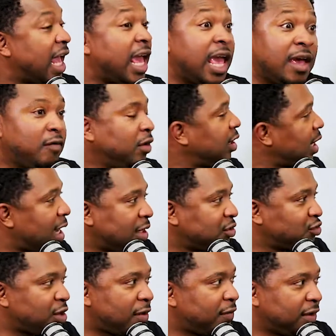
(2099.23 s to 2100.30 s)
every
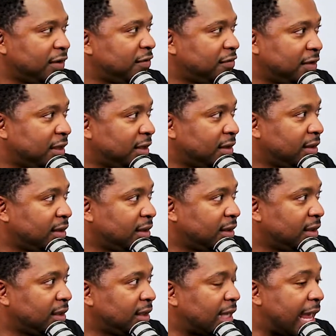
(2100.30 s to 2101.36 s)
catastrophic event,
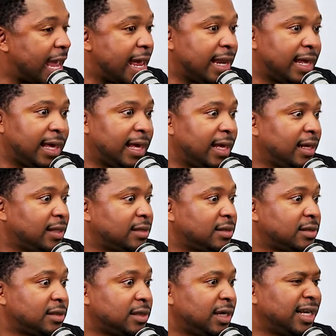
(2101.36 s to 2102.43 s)
and
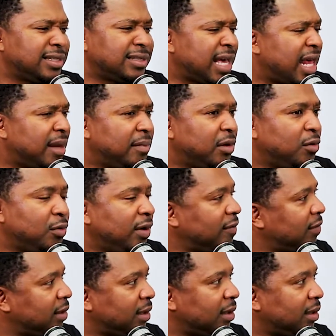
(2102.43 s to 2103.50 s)
it's got to be
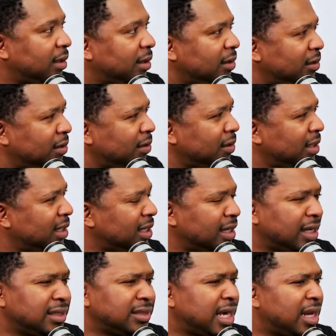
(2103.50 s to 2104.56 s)
riveting. You know,
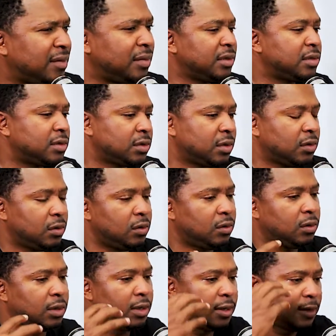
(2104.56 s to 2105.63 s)
it's got to
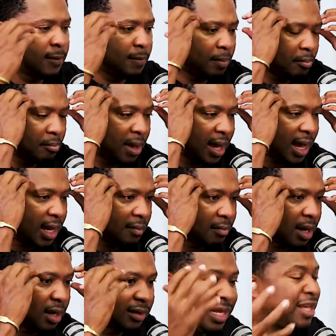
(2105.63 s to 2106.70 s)
so
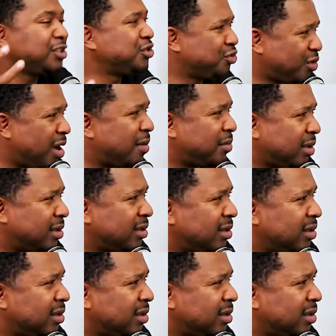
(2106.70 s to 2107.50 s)
mind-boggling. That's trauma.